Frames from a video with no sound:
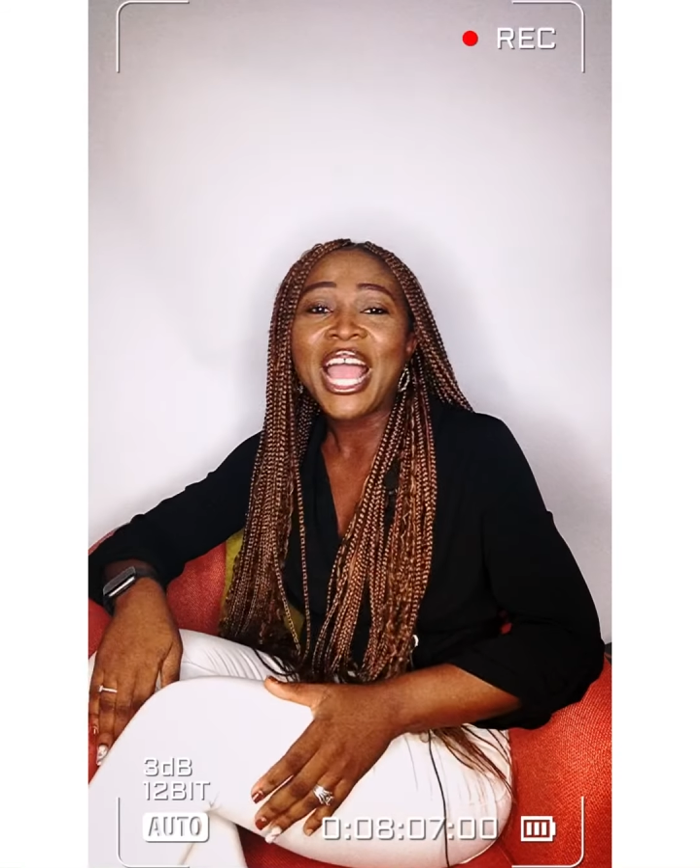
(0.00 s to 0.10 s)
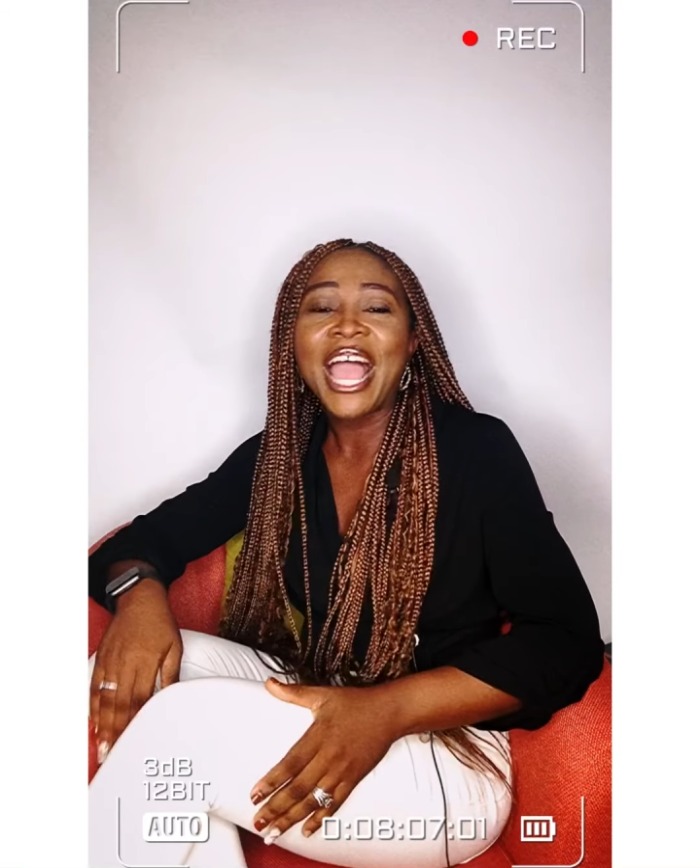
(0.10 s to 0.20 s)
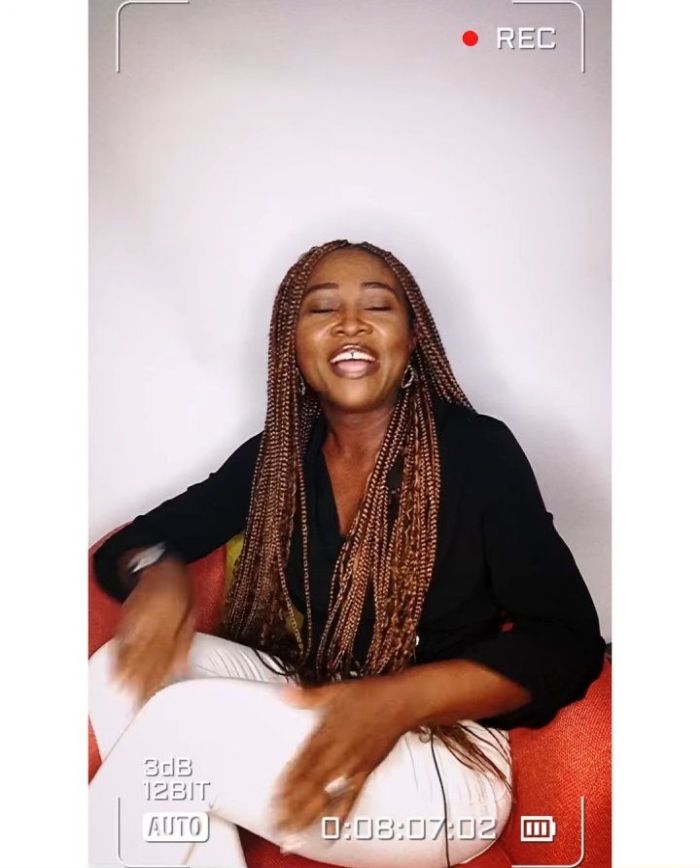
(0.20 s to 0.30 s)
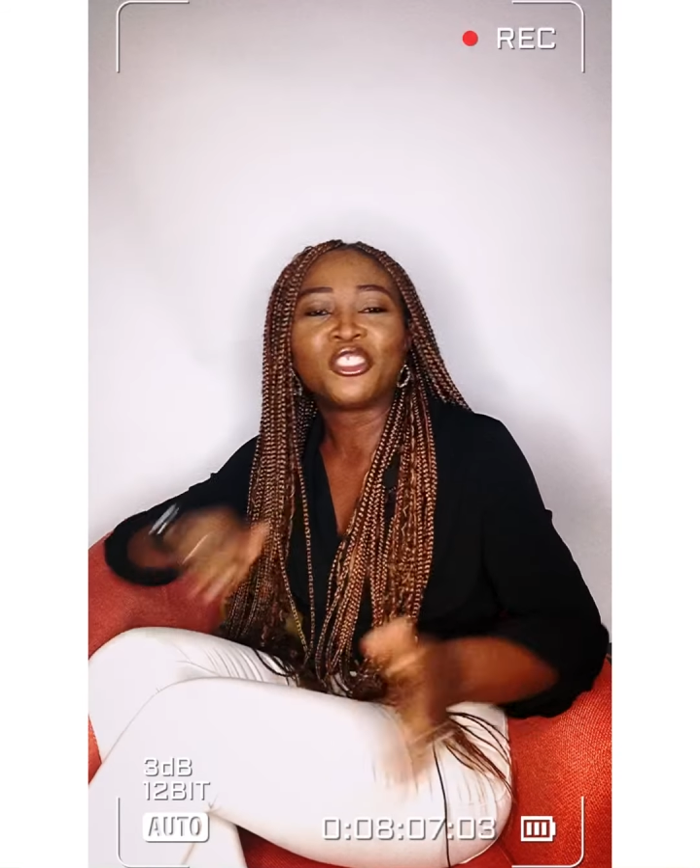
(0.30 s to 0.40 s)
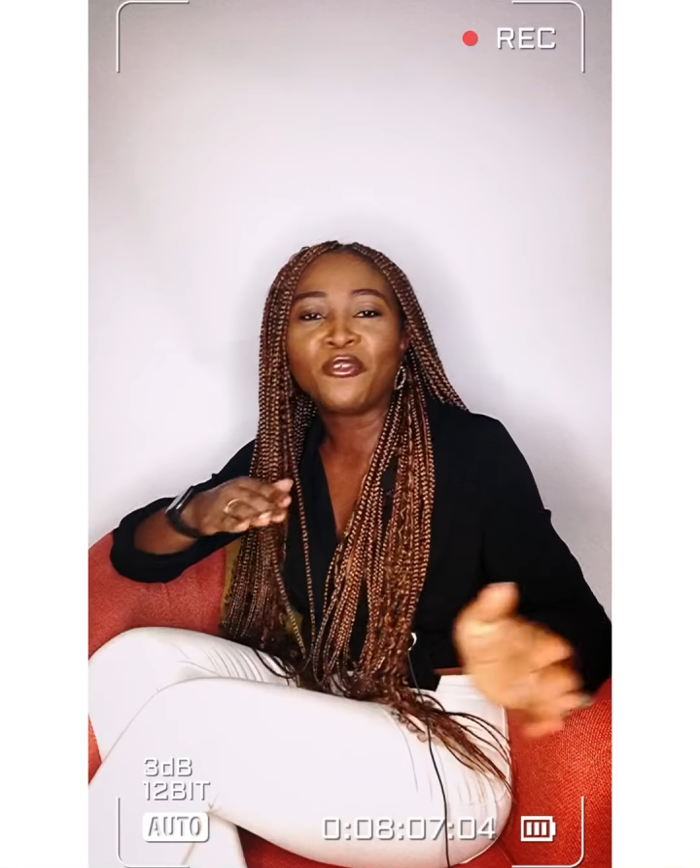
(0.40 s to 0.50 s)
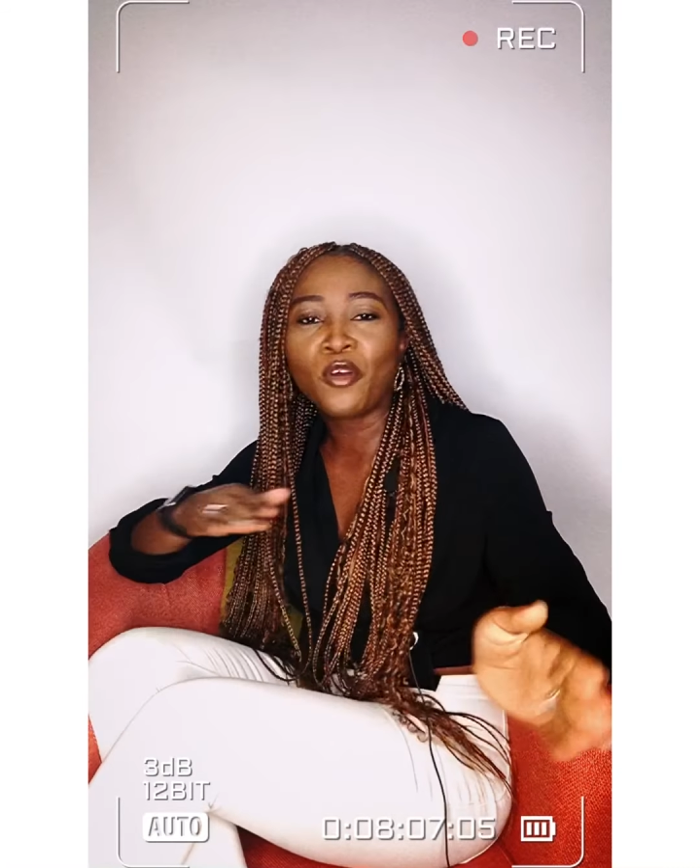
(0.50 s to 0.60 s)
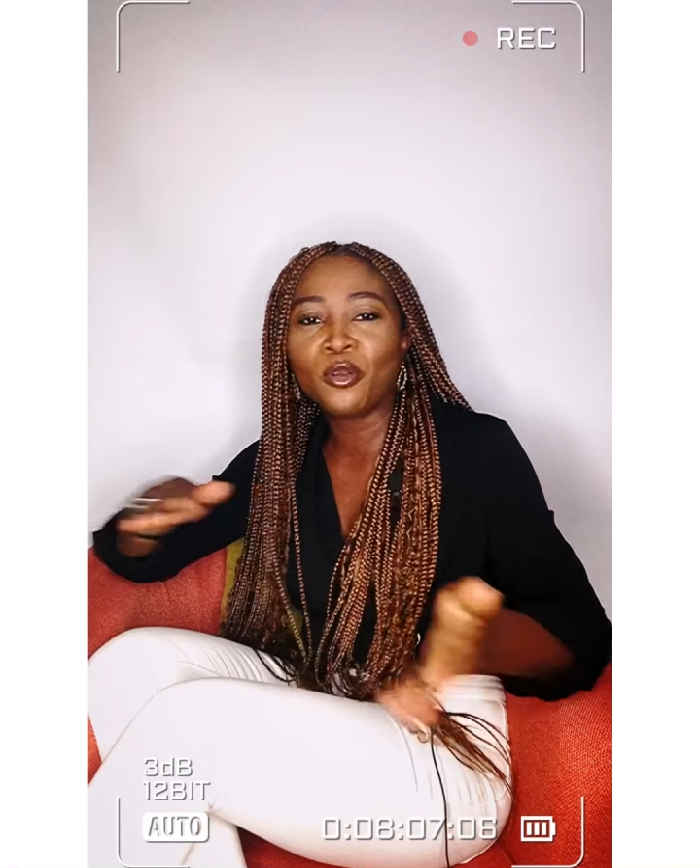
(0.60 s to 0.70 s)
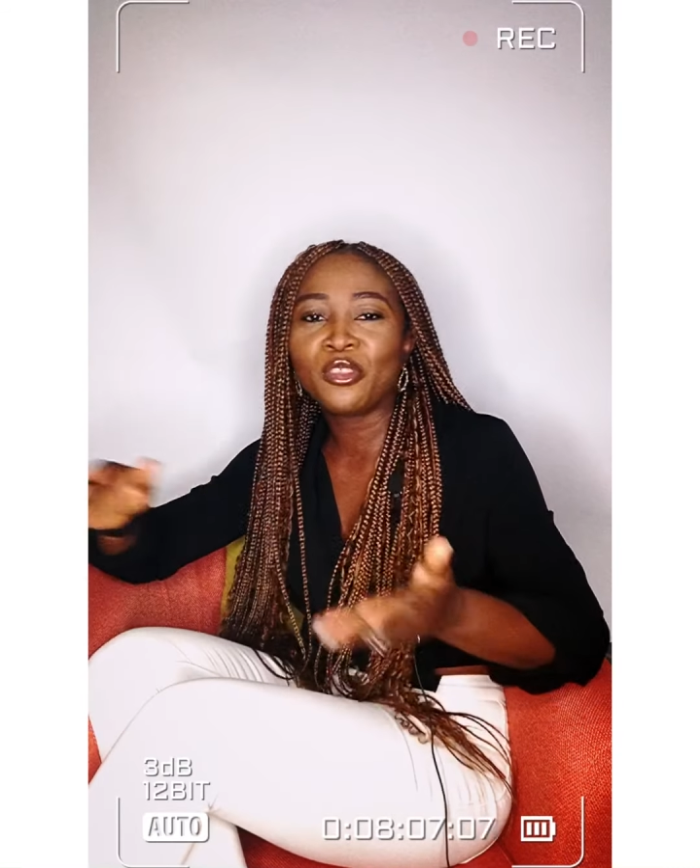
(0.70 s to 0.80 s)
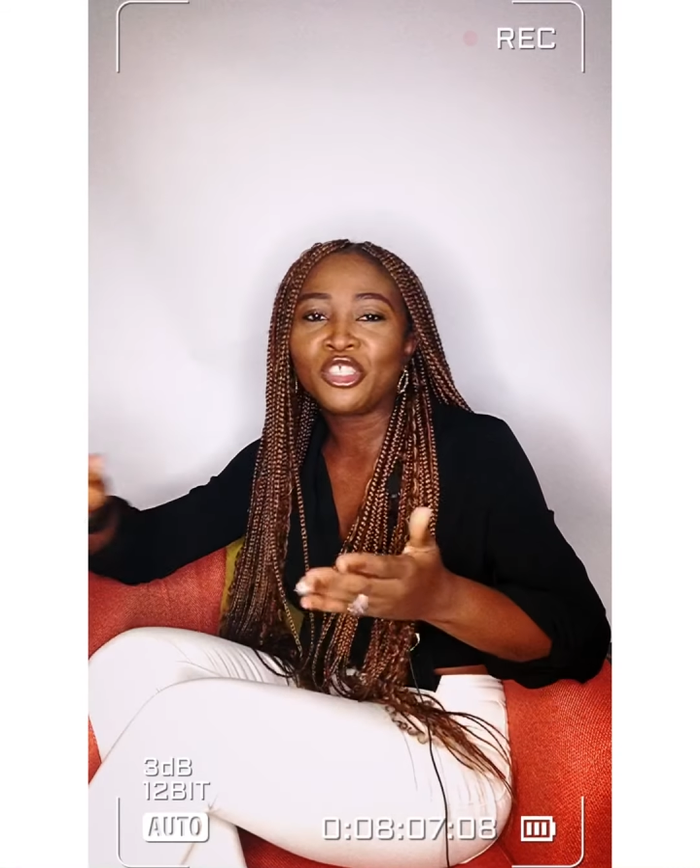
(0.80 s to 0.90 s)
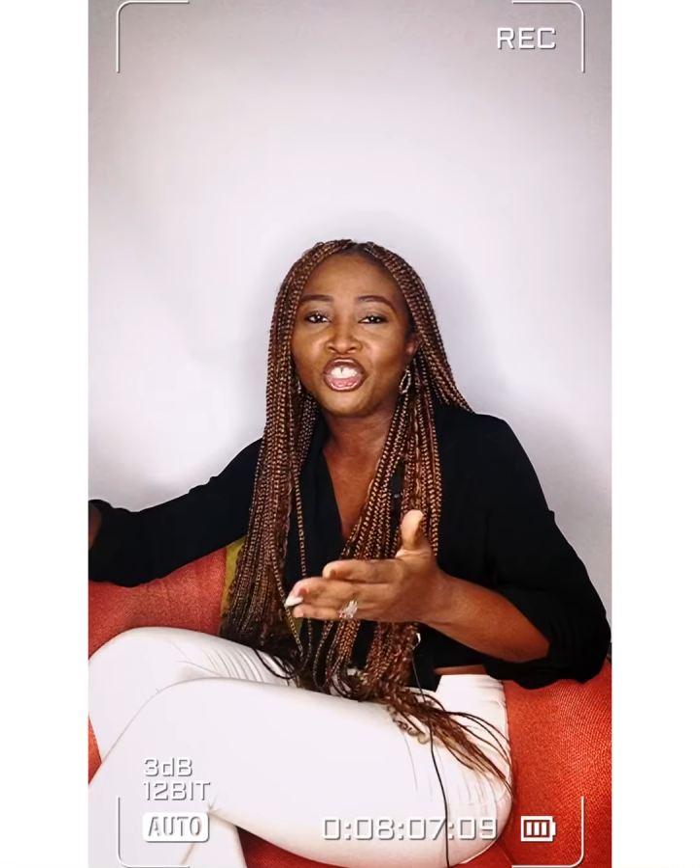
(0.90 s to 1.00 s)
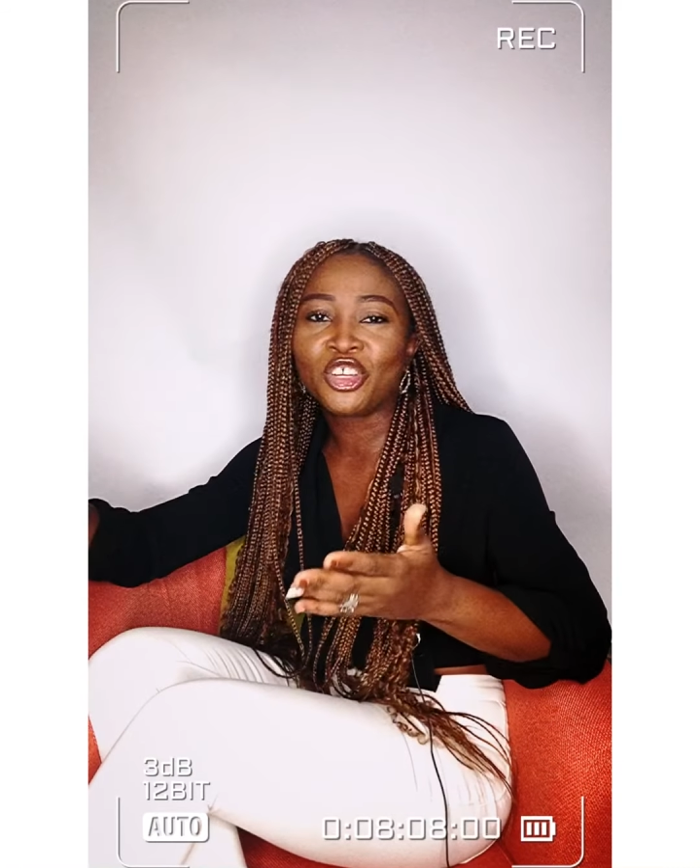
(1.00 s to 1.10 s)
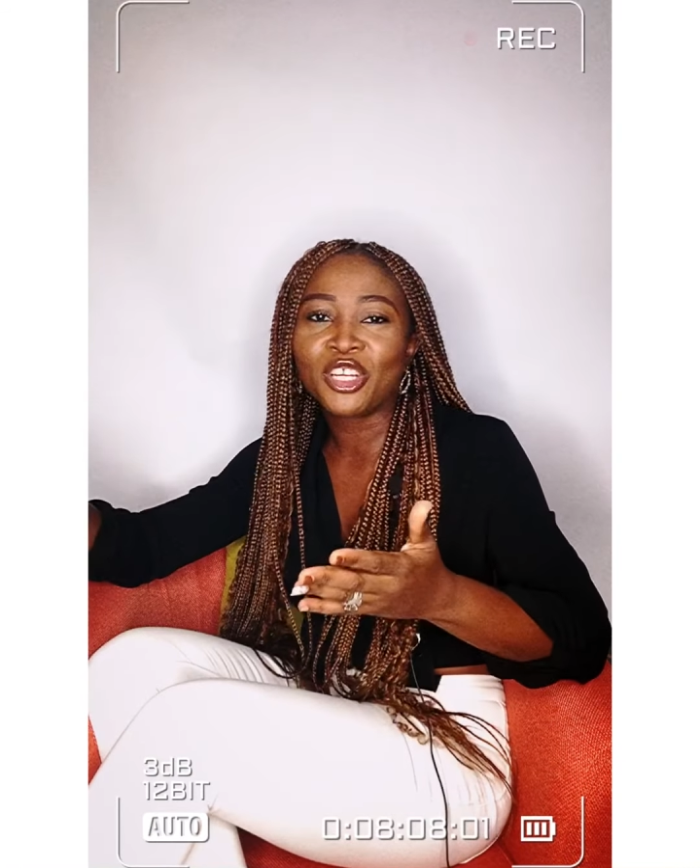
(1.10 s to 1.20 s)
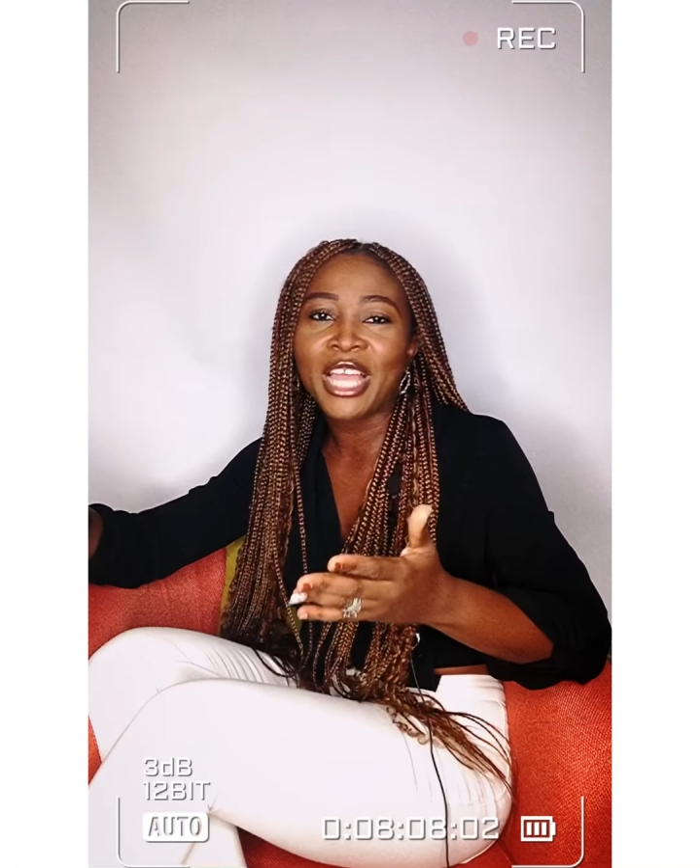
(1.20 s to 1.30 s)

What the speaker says: to follow this journey.